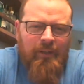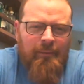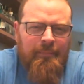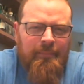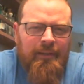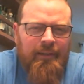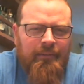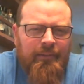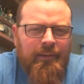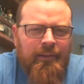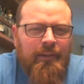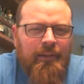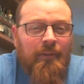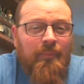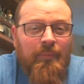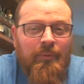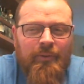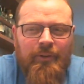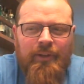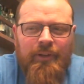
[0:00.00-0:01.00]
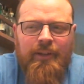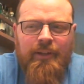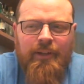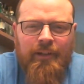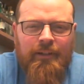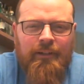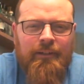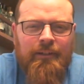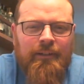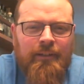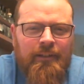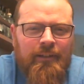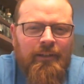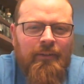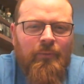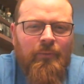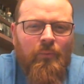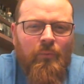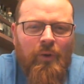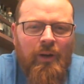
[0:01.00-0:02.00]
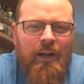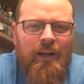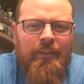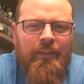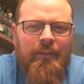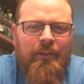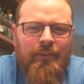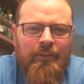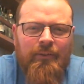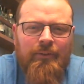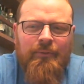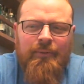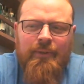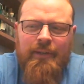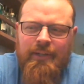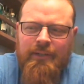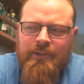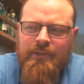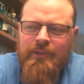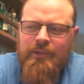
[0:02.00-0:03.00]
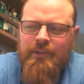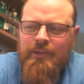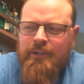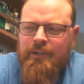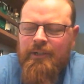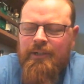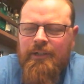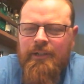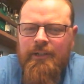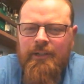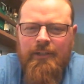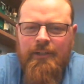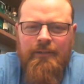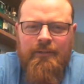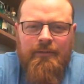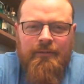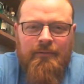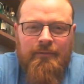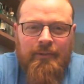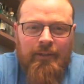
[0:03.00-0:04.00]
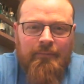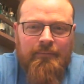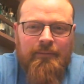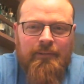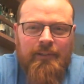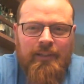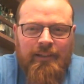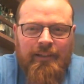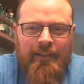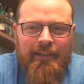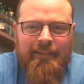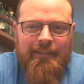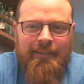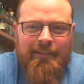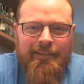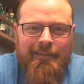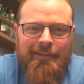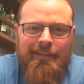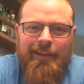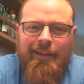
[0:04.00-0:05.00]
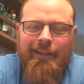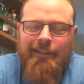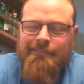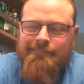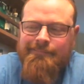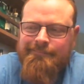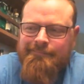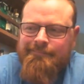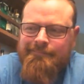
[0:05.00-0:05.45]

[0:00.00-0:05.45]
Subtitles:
guessing it's pretty young, and that's why there's no age. Definitely less than 10.